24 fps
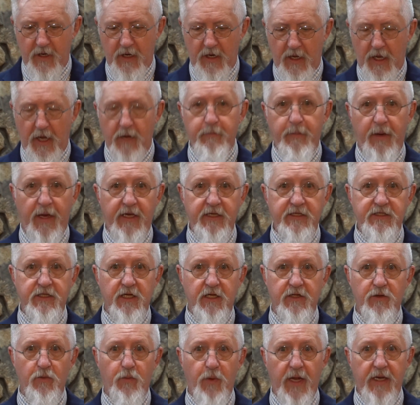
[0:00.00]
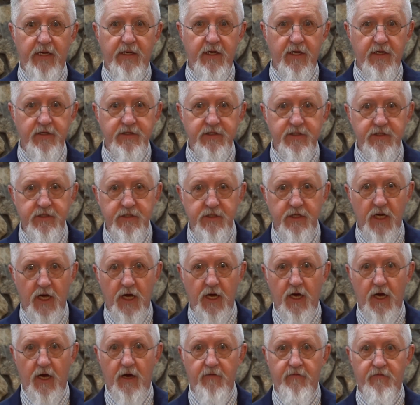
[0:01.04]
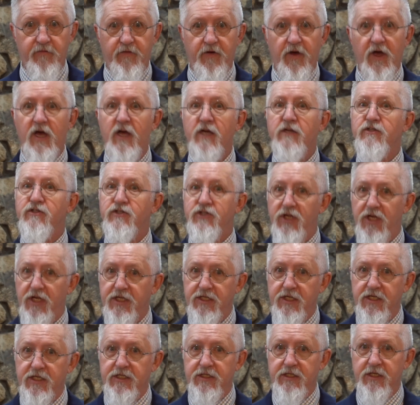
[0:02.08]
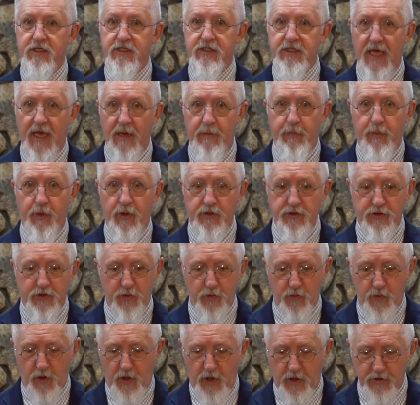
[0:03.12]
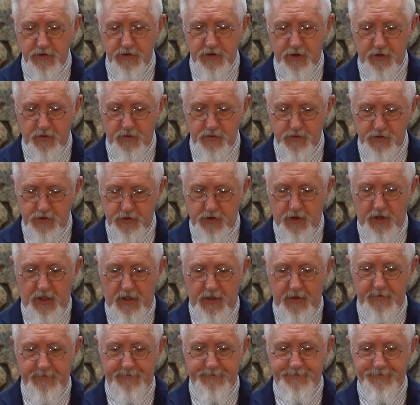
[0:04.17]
and based on the witness of Jesus' disciples who also saw.